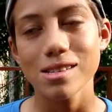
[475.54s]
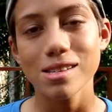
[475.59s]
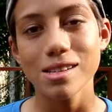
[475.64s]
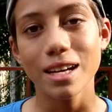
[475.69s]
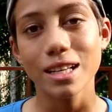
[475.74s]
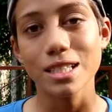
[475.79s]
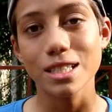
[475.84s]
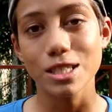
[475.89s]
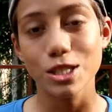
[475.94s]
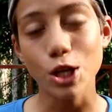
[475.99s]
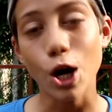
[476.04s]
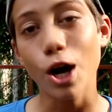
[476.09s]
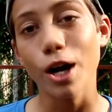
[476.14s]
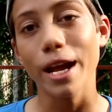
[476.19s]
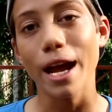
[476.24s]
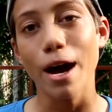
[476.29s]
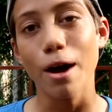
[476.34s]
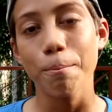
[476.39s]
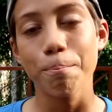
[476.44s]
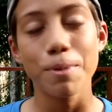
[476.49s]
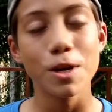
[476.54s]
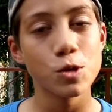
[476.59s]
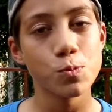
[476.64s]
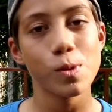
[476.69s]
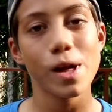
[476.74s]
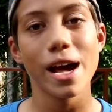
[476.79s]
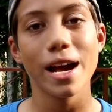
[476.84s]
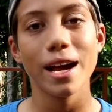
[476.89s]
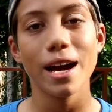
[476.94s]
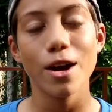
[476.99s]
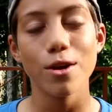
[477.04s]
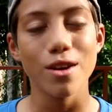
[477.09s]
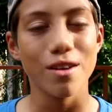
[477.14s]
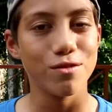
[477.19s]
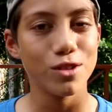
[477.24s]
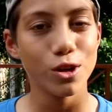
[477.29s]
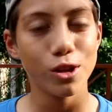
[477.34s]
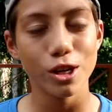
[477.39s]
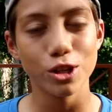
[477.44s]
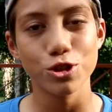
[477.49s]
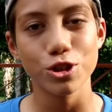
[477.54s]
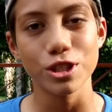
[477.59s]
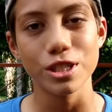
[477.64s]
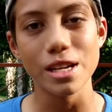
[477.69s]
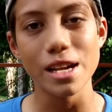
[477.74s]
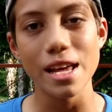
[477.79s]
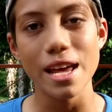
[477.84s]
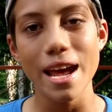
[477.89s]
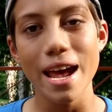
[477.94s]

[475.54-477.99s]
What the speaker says: it's dark out, pitch black out, you have no electricity,